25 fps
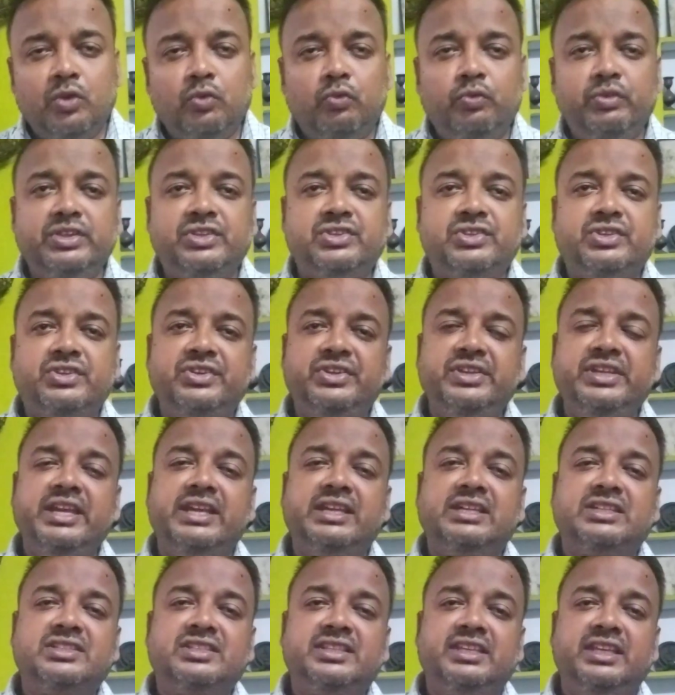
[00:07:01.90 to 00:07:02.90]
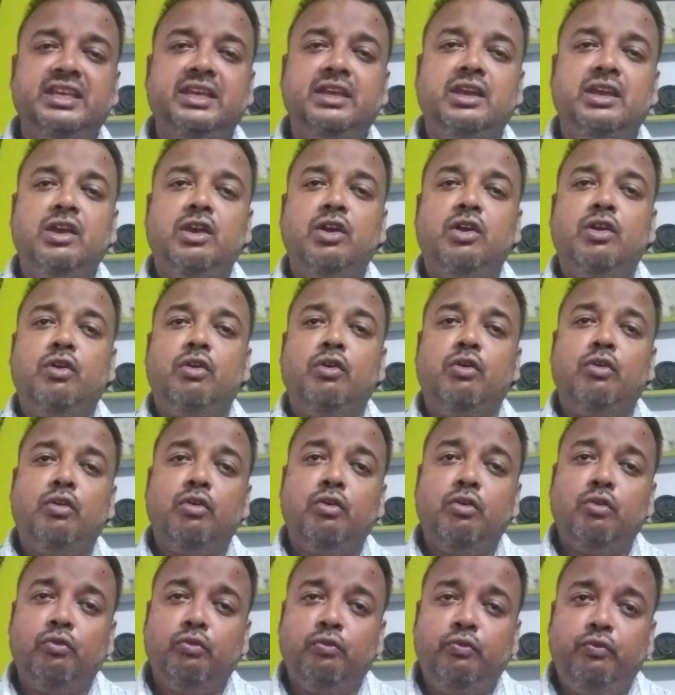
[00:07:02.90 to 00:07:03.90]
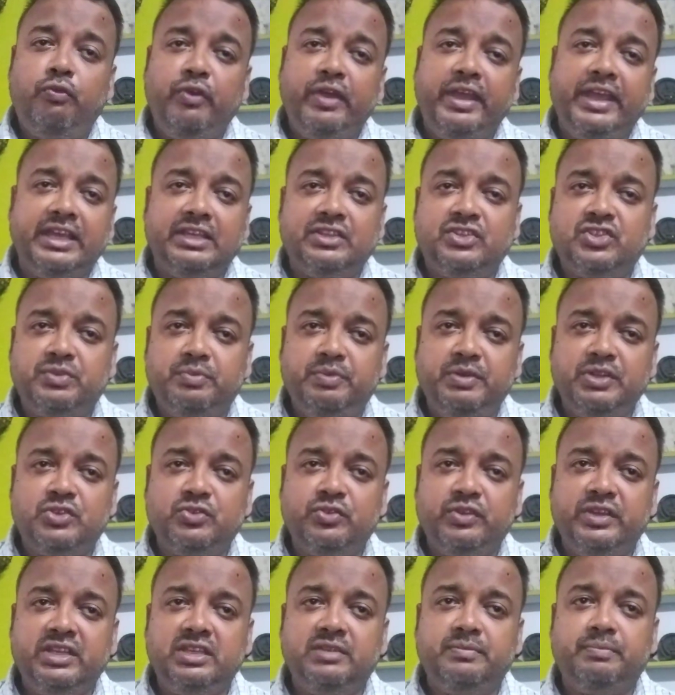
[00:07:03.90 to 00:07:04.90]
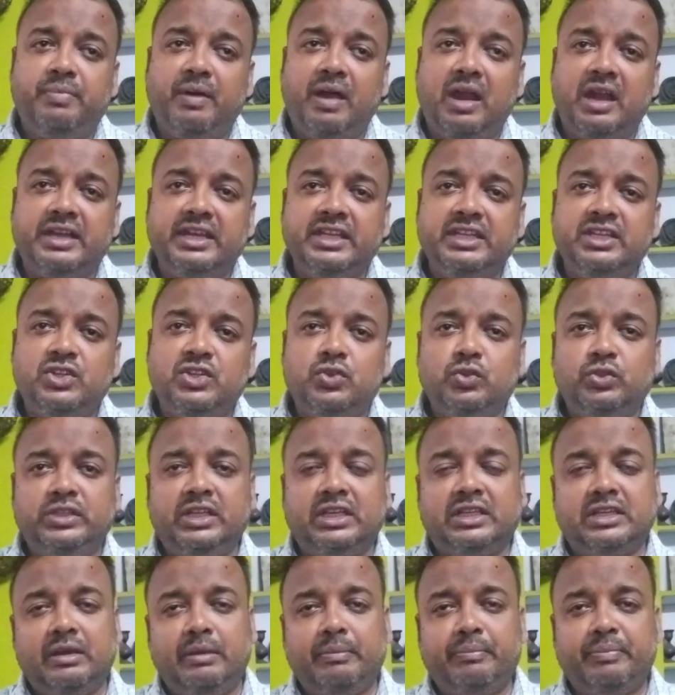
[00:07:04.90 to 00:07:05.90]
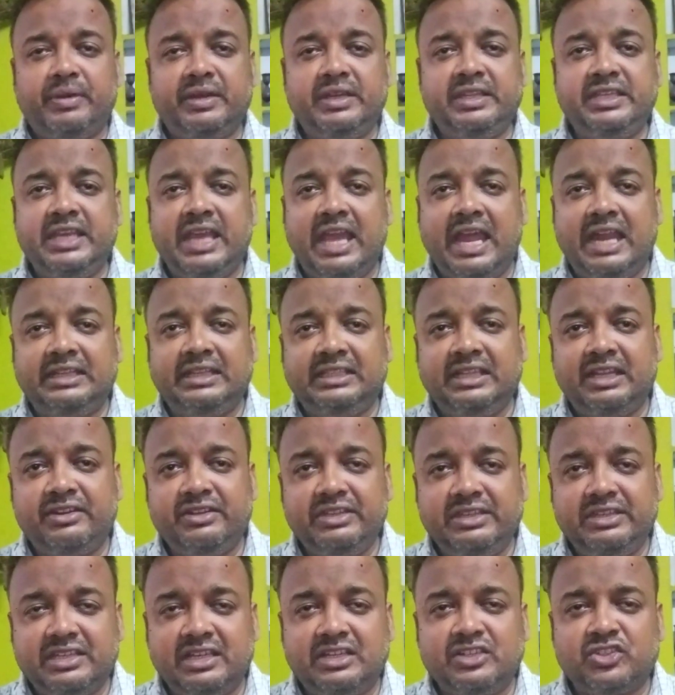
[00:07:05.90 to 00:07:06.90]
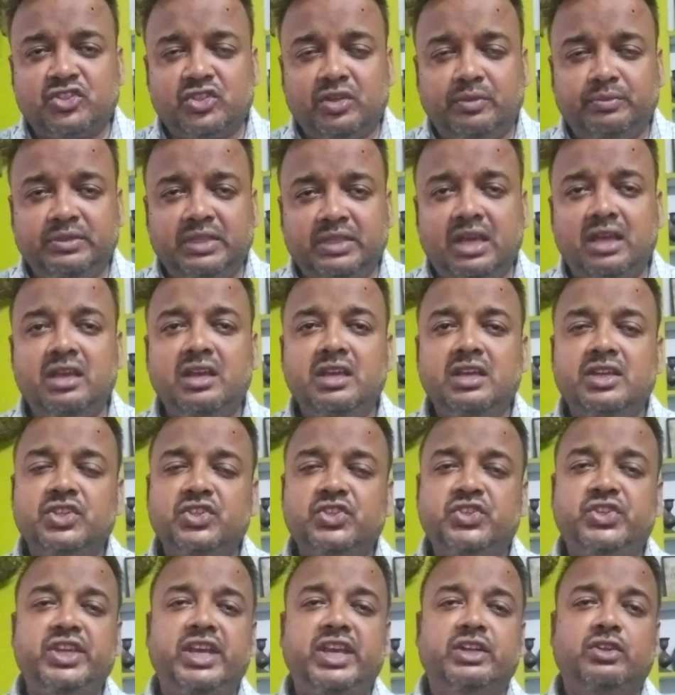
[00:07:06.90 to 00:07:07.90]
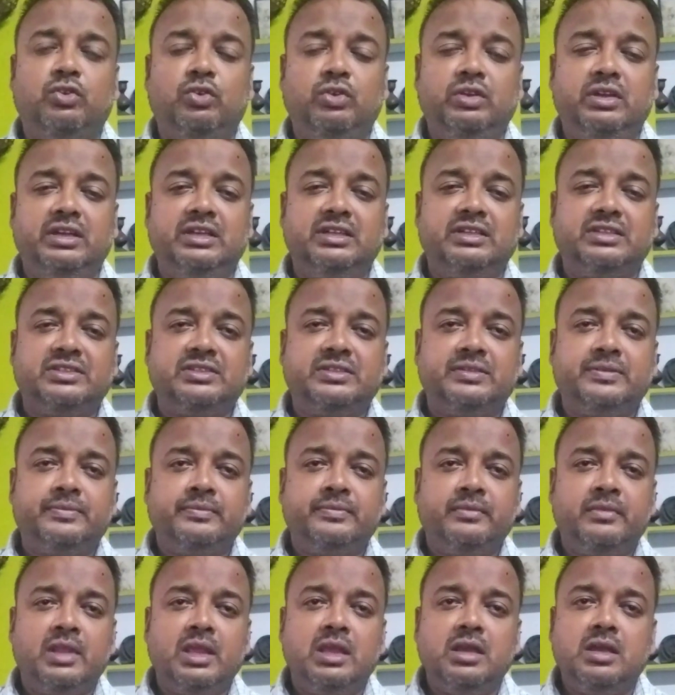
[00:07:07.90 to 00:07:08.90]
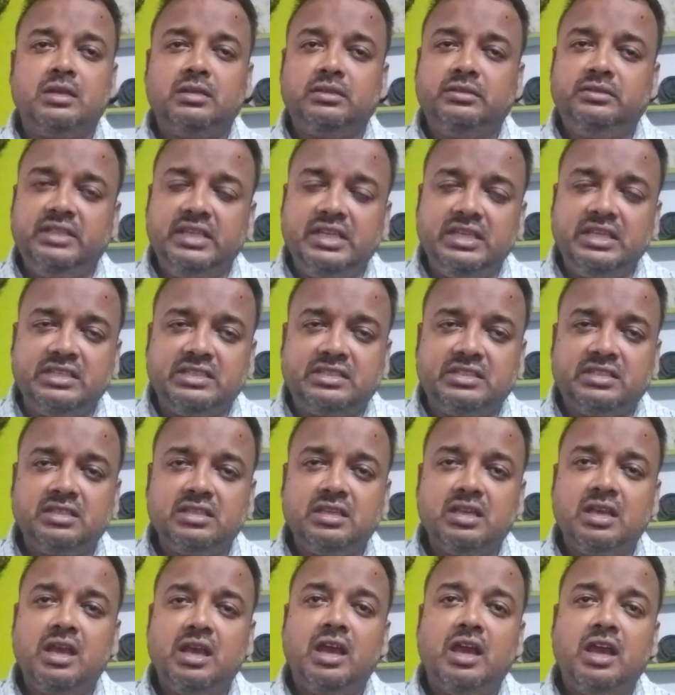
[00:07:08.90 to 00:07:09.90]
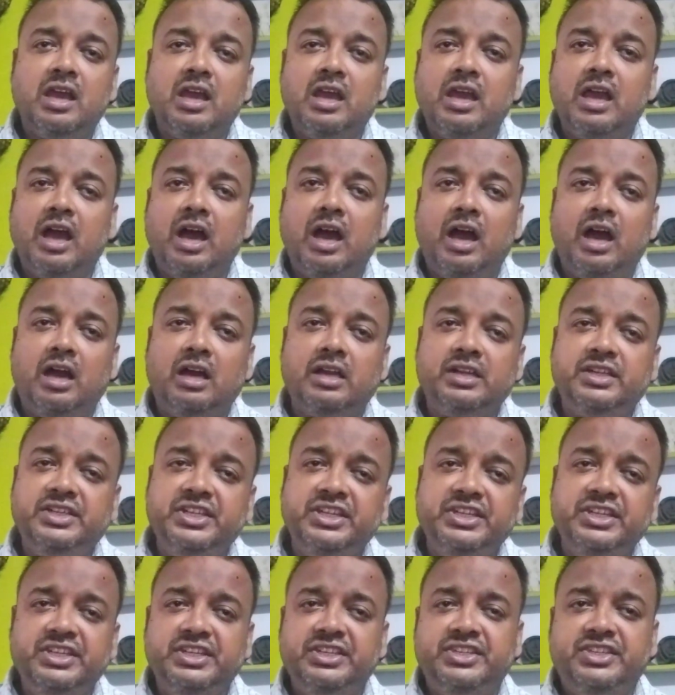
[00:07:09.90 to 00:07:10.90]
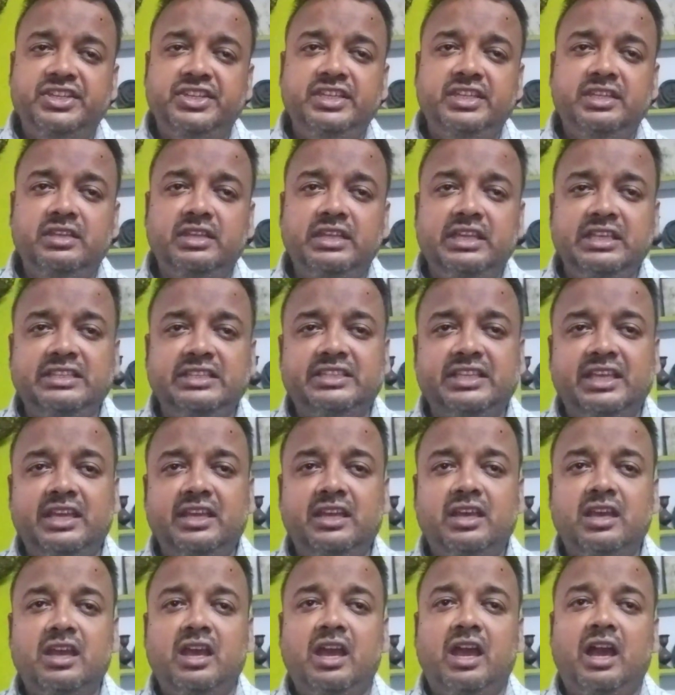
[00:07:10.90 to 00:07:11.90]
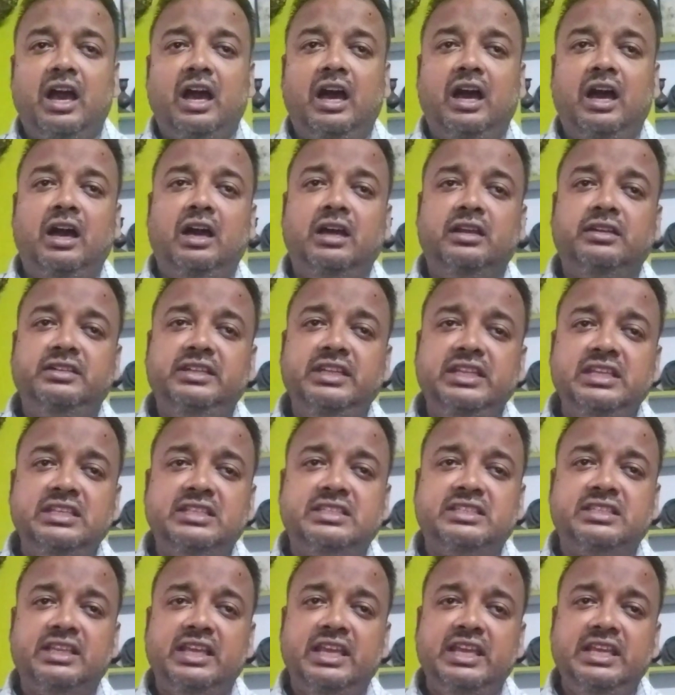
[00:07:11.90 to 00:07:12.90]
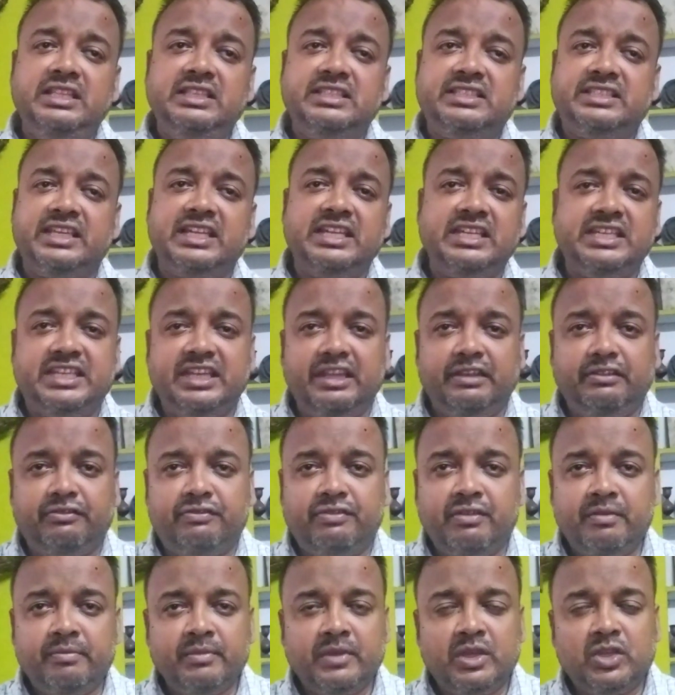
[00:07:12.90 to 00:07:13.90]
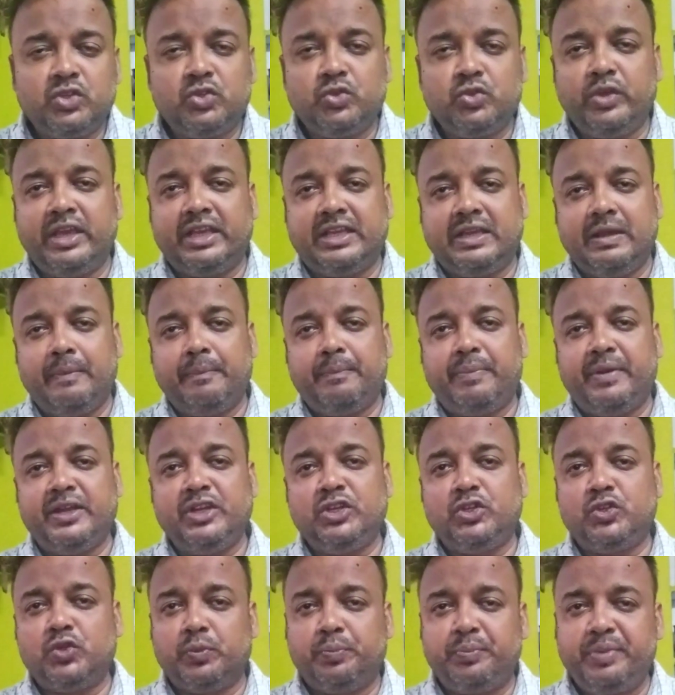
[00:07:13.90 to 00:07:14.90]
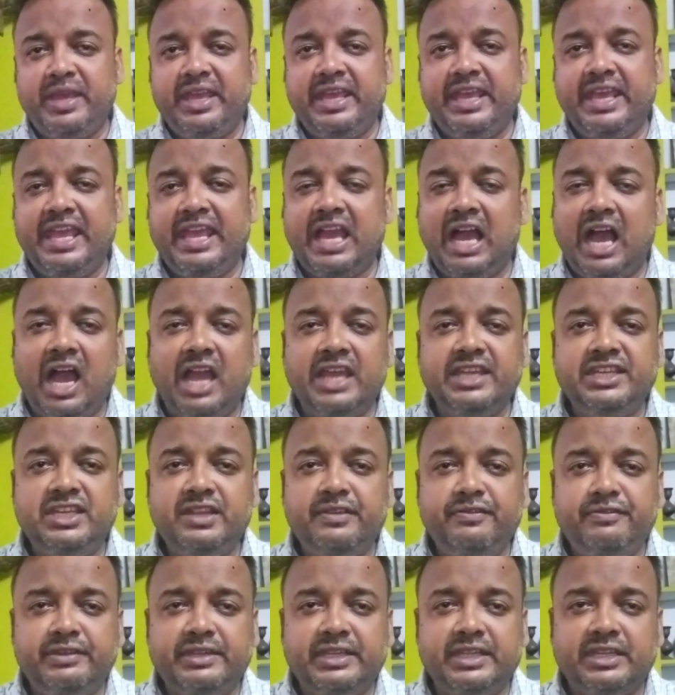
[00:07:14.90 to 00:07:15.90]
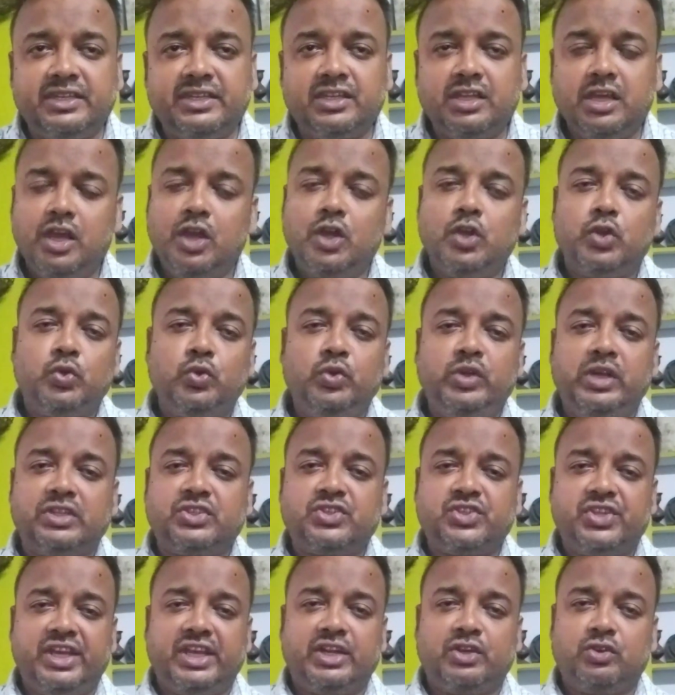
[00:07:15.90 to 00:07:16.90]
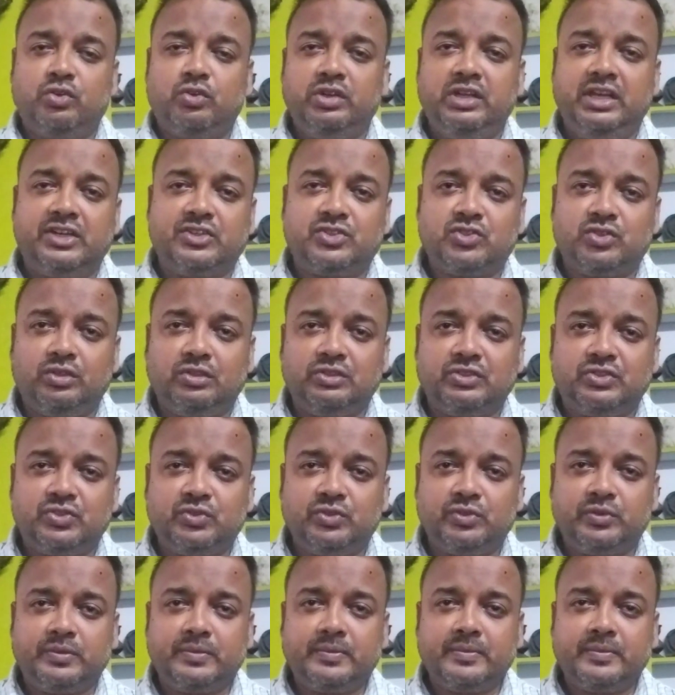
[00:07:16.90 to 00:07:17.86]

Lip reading: which creates a wedge between burden to the company and the returns of the shareholders. This DDT is a disincentive to a company to pay a high dividend to the shareholders also.